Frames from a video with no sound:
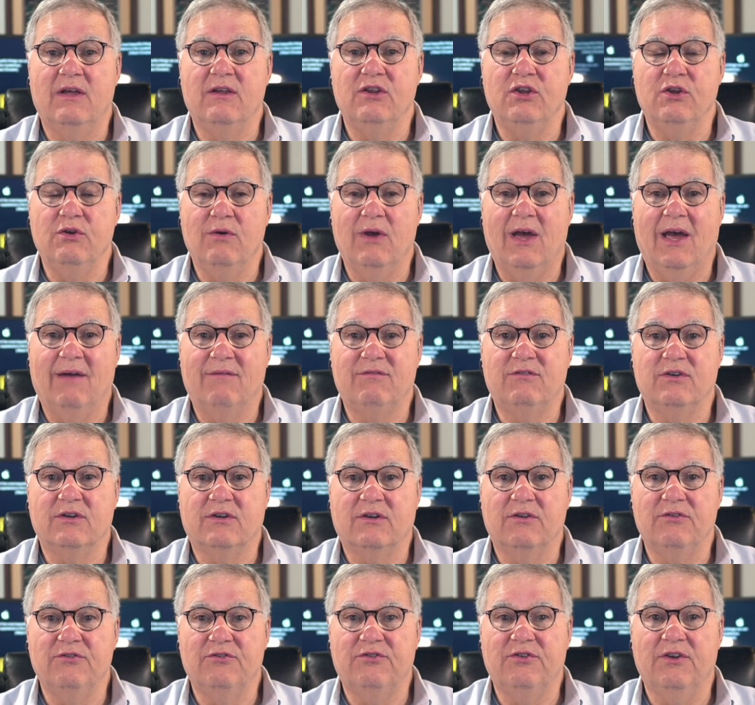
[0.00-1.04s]
that you have to
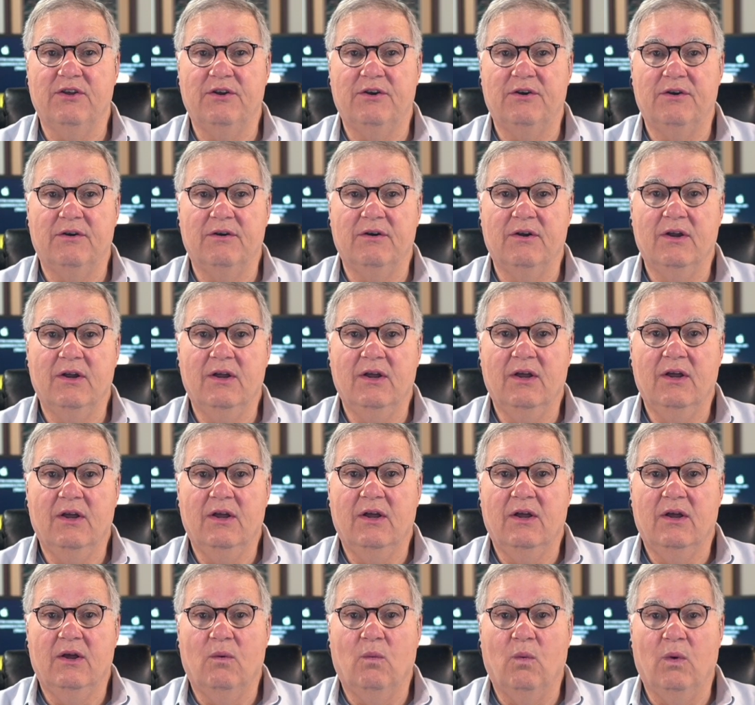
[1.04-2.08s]
consider.
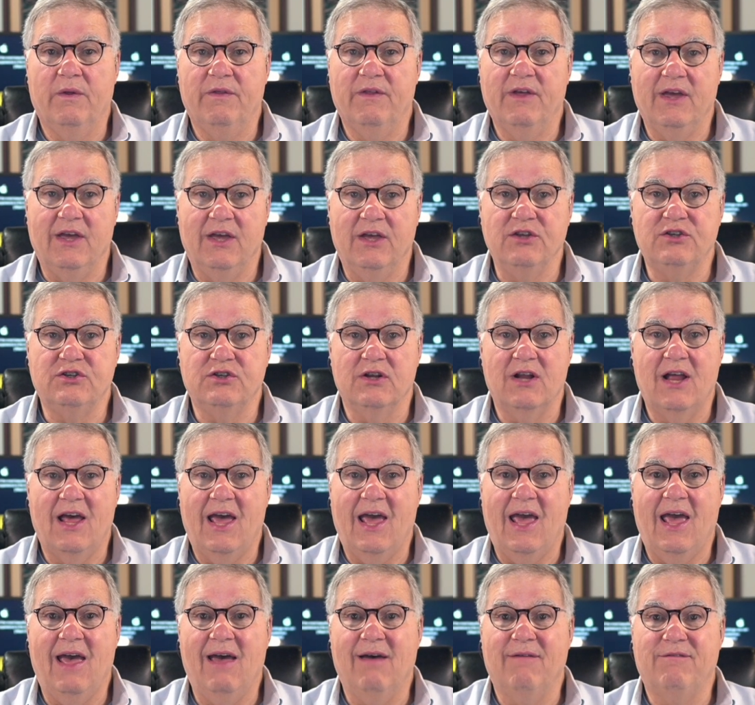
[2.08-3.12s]
When the
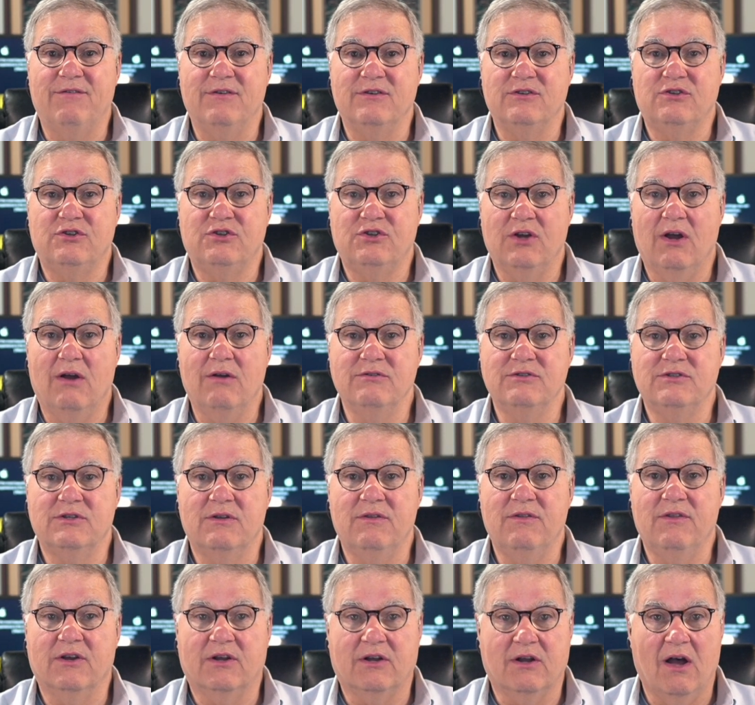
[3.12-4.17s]
1.5 inches is
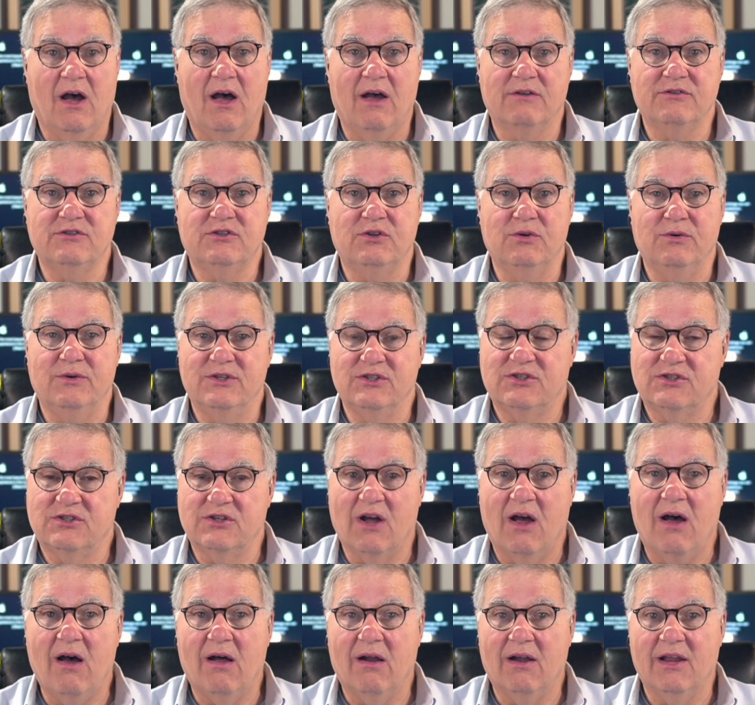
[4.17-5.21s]
chosen, the cost
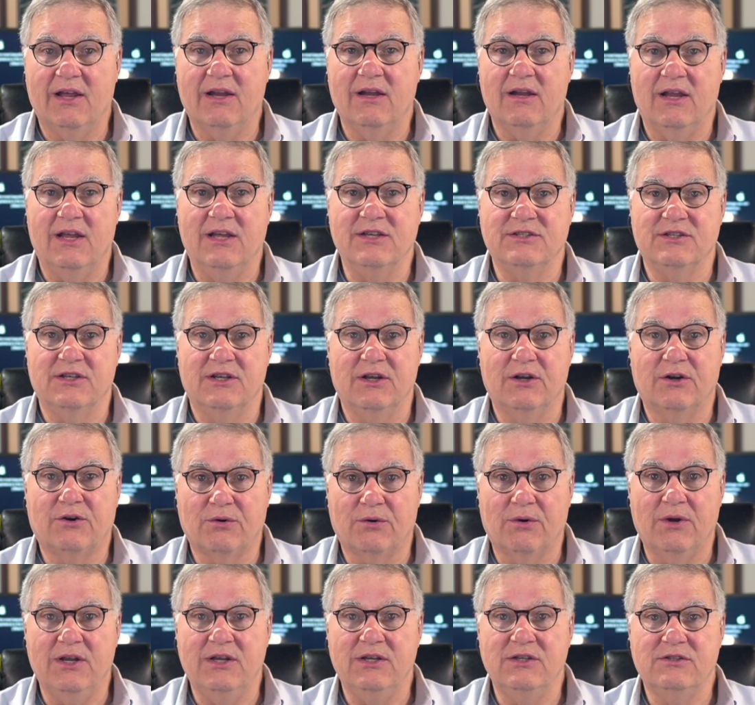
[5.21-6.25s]
install it is
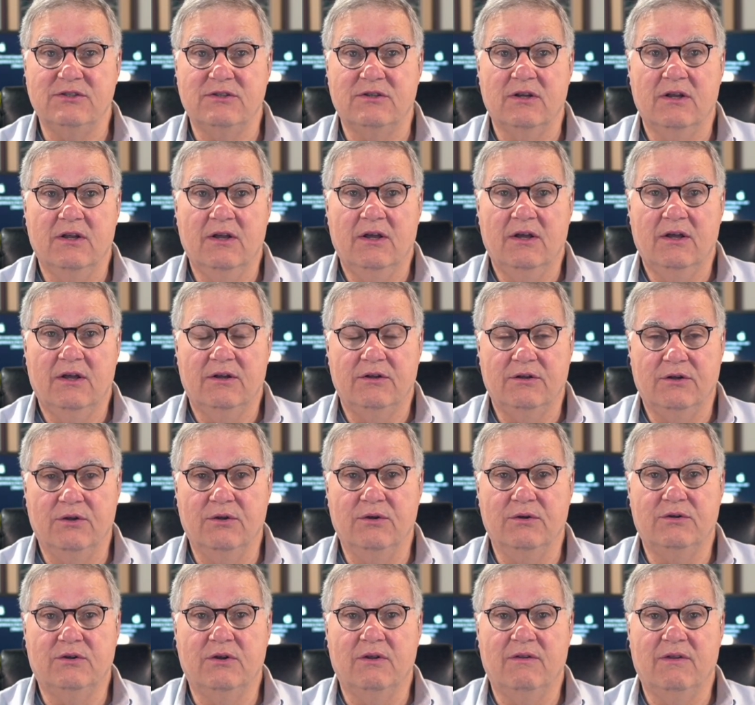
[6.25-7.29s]
increased
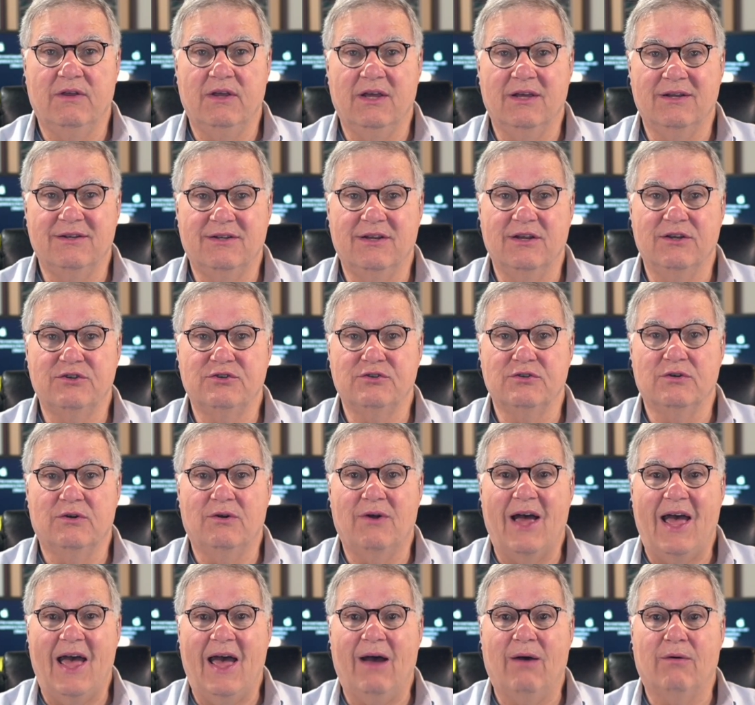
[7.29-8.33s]
due to the
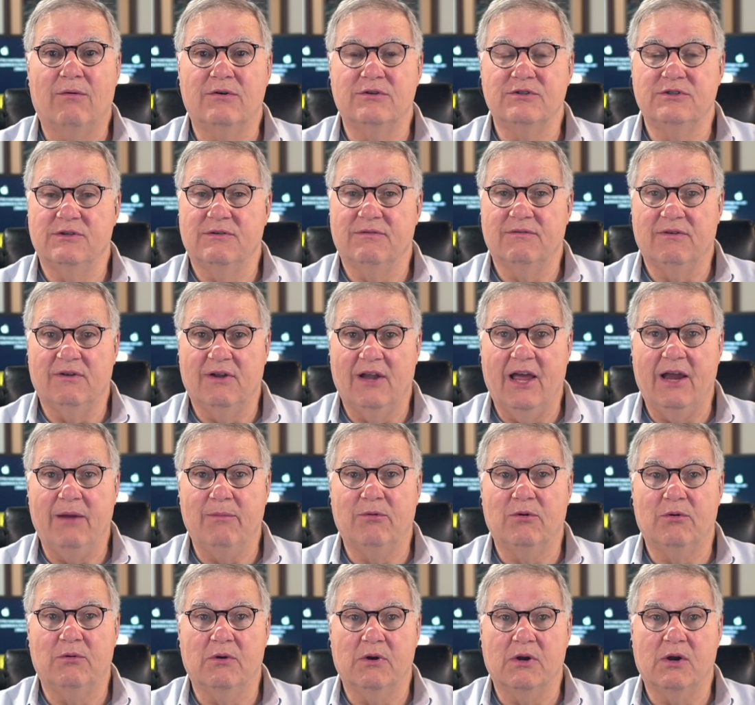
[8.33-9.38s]
additional hours of
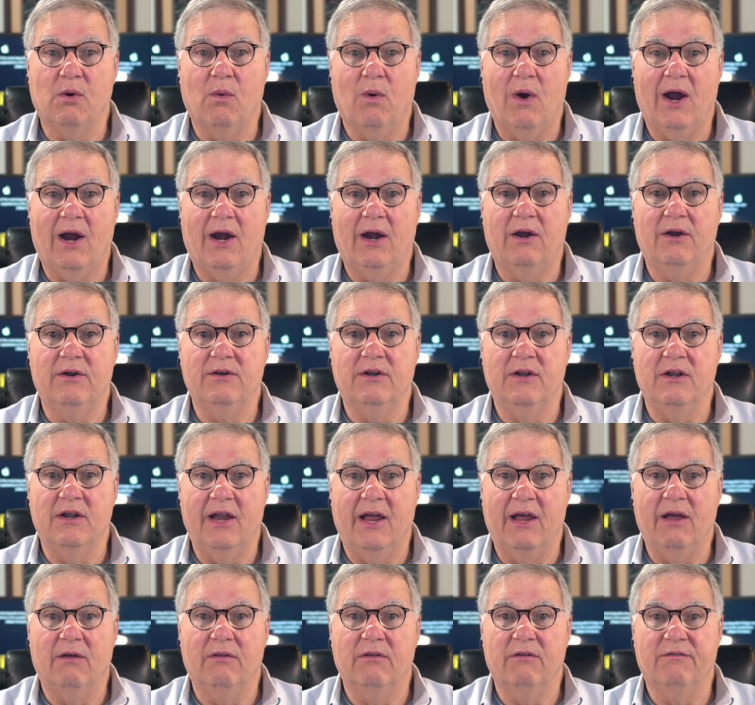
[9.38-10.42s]
labor required to
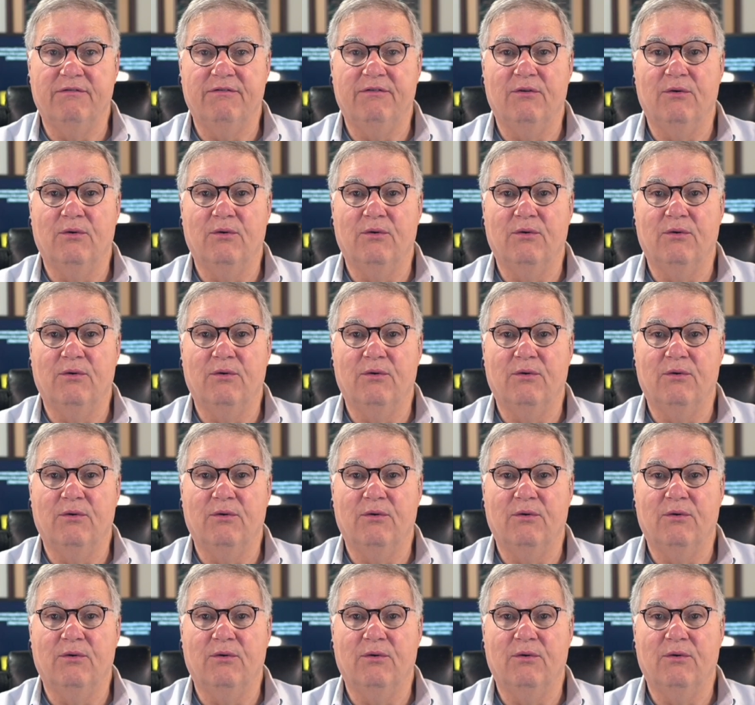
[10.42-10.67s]
nail the